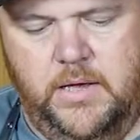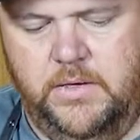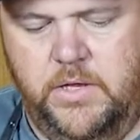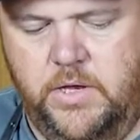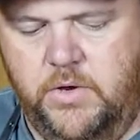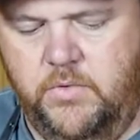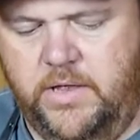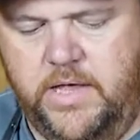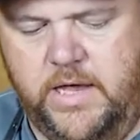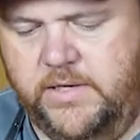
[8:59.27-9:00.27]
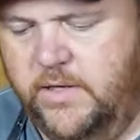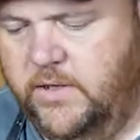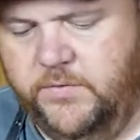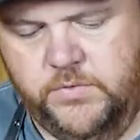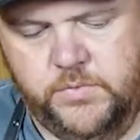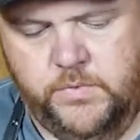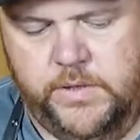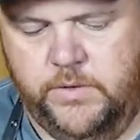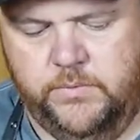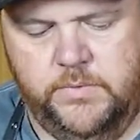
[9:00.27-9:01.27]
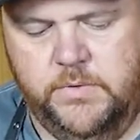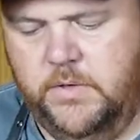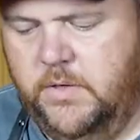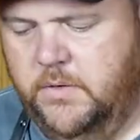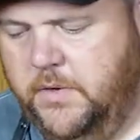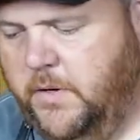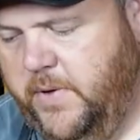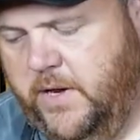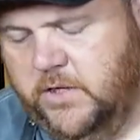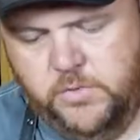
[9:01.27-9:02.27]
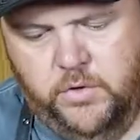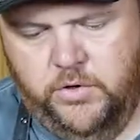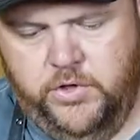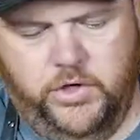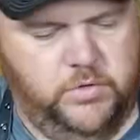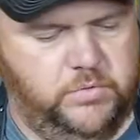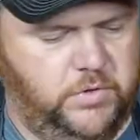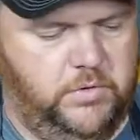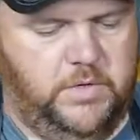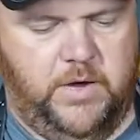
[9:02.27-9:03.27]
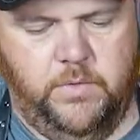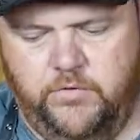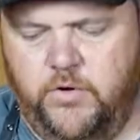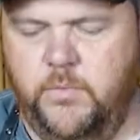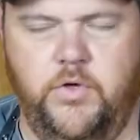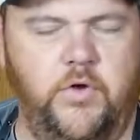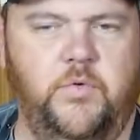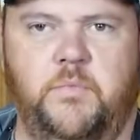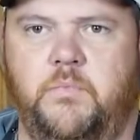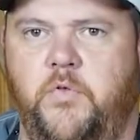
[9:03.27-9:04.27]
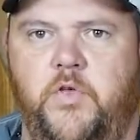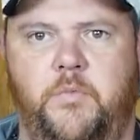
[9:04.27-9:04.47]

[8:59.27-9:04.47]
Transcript: you really can't tell the difference between them. The pellet smoker cooked them, the Gateway drum cooked them. Both of them